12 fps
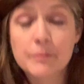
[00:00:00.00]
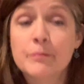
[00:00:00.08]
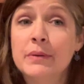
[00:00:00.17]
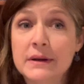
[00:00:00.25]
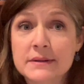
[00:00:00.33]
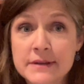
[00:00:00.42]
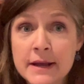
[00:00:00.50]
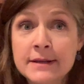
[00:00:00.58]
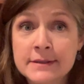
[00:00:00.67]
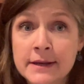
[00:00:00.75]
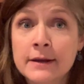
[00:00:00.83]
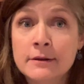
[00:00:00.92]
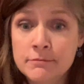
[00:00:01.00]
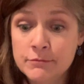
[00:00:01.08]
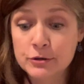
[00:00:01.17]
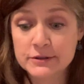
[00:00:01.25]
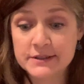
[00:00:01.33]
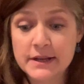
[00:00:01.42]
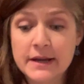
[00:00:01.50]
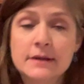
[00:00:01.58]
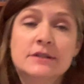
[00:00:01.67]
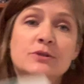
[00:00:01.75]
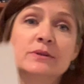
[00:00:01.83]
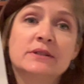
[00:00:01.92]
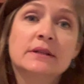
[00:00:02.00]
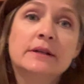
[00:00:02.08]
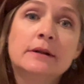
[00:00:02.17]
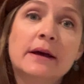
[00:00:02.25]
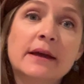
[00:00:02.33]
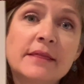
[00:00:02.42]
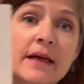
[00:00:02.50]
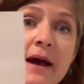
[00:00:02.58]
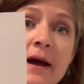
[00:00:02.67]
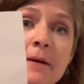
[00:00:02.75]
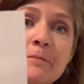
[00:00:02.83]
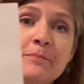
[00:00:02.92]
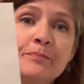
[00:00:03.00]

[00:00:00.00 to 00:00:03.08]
But a snake skin, you'll see. So it's a little like that.